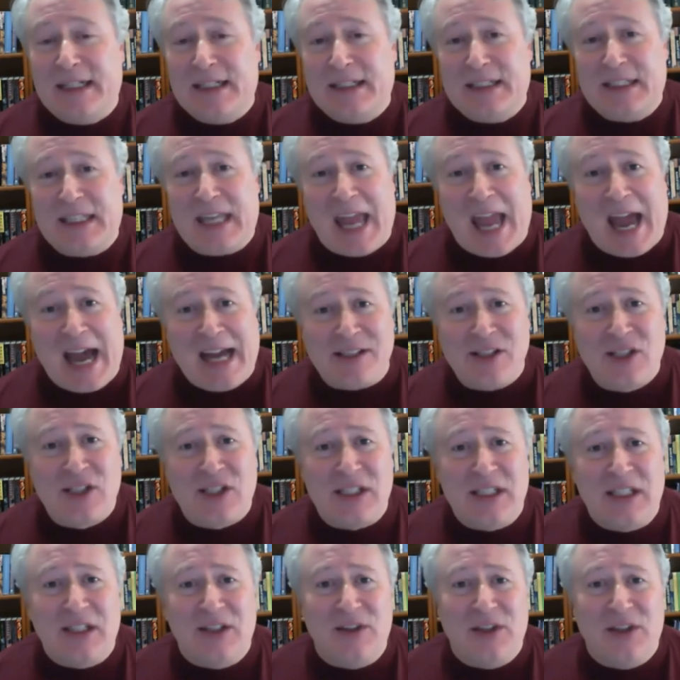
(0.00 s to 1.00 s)
gas
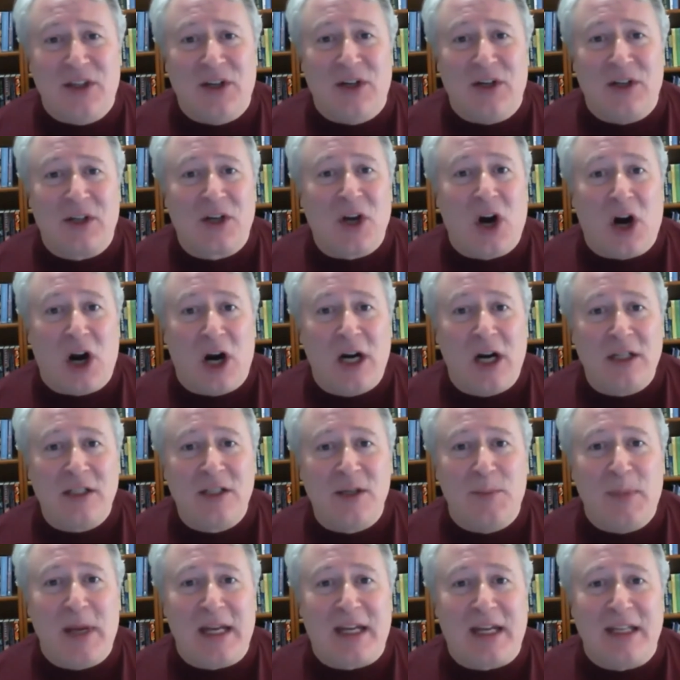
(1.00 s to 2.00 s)
in their car to
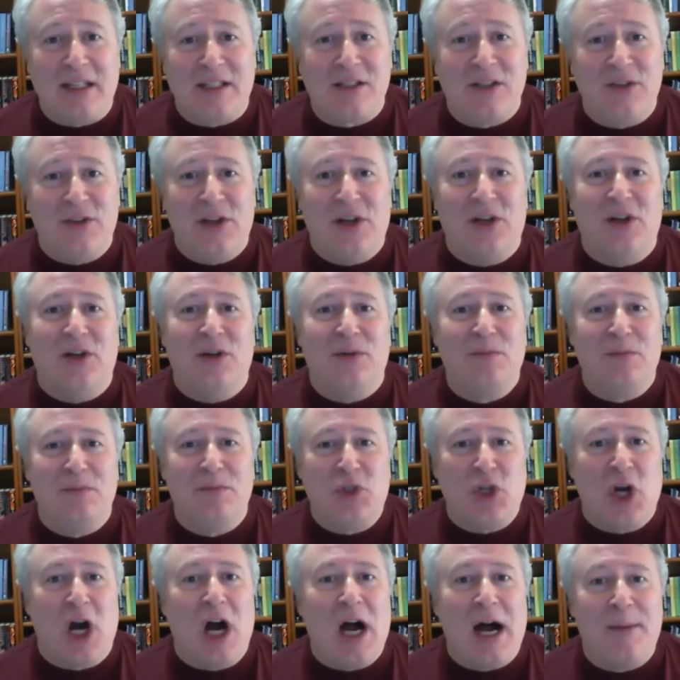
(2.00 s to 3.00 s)
make it to their
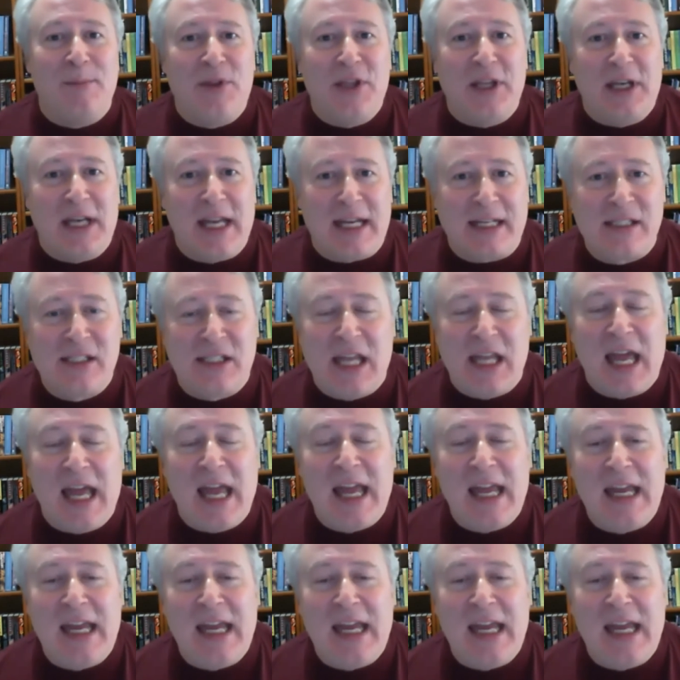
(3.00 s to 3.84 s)
job the next day.